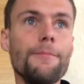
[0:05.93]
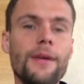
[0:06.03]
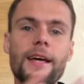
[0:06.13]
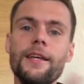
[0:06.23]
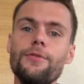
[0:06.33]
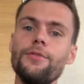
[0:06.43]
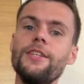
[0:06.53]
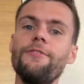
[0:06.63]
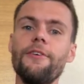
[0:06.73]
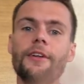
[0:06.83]
play to
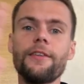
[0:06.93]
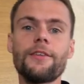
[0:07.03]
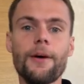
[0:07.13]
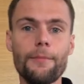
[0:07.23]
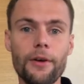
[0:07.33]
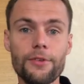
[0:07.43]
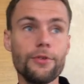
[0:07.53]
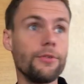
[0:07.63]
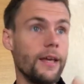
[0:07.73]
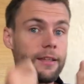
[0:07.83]
different
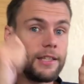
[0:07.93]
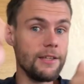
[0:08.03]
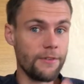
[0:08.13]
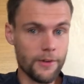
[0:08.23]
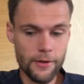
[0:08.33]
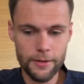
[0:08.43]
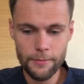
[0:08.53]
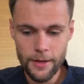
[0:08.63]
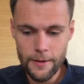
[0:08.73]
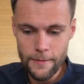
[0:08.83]
temperature to get different
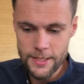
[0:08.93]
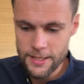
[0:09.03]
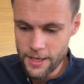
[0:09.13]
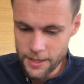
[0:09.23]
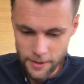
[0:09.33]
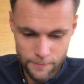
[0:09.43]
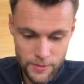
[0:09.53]
sake.